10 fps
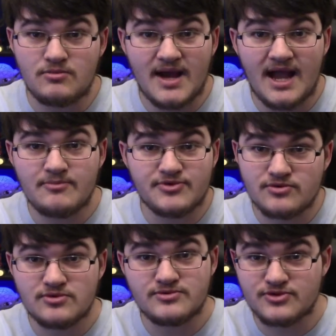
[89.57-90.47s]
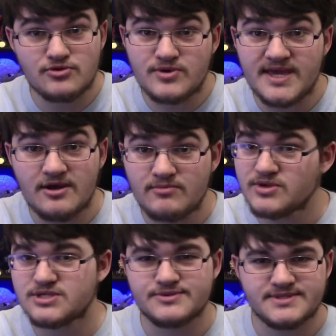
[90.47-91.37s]
map through him,
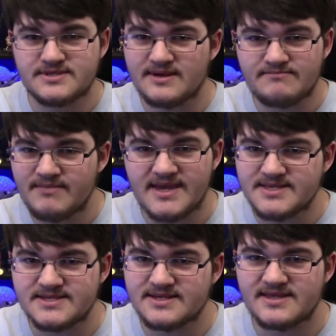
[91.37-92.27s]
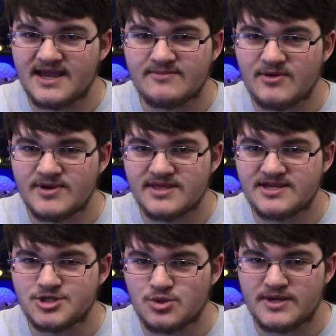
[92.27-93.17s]
which was amazing to the game. I really
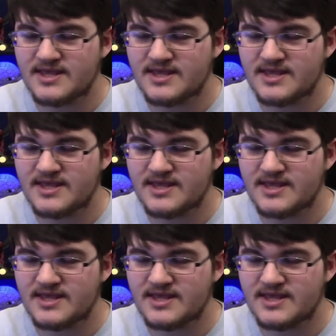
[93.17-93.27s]
enjoyed